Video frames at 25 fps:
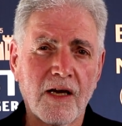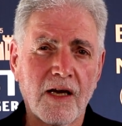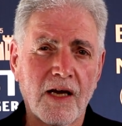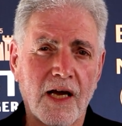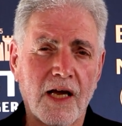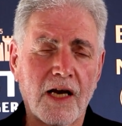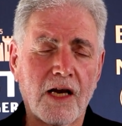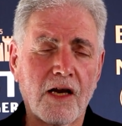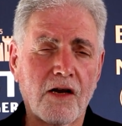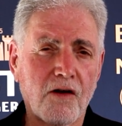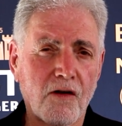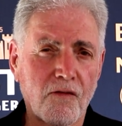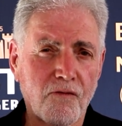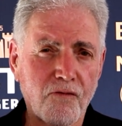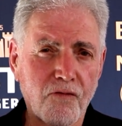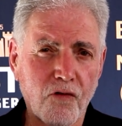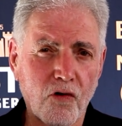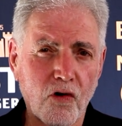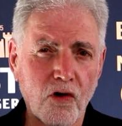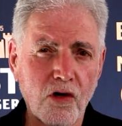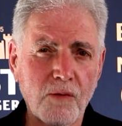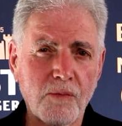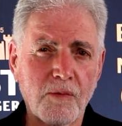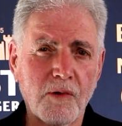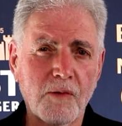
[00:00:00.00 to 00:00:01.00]
at an
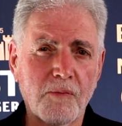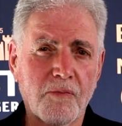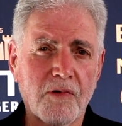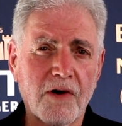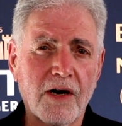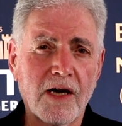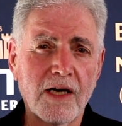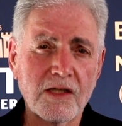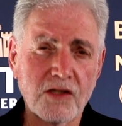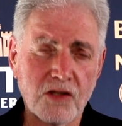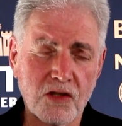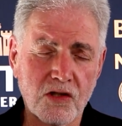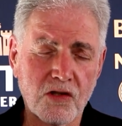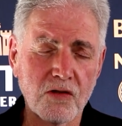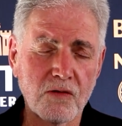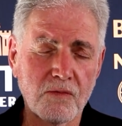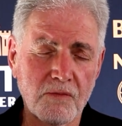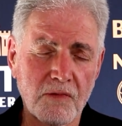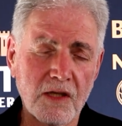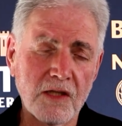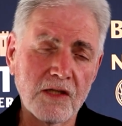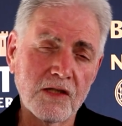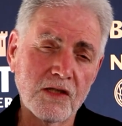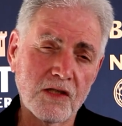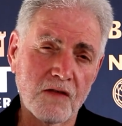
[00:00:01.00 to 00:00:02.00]
affordable price to
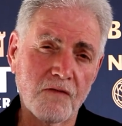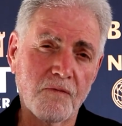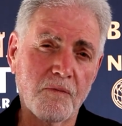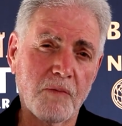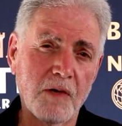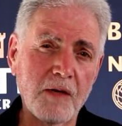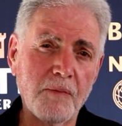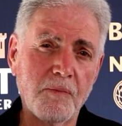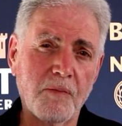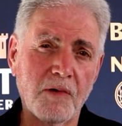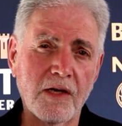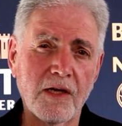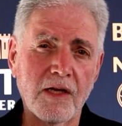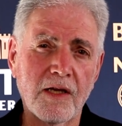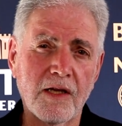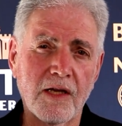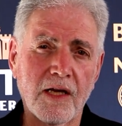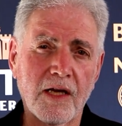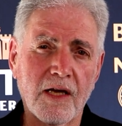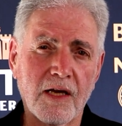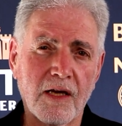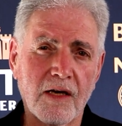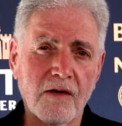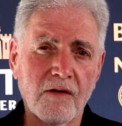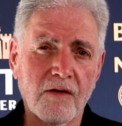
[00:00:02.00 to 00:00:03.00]
millions of people in the
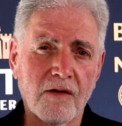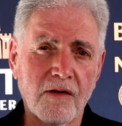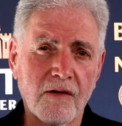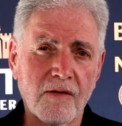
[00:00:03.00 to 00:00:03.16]
end.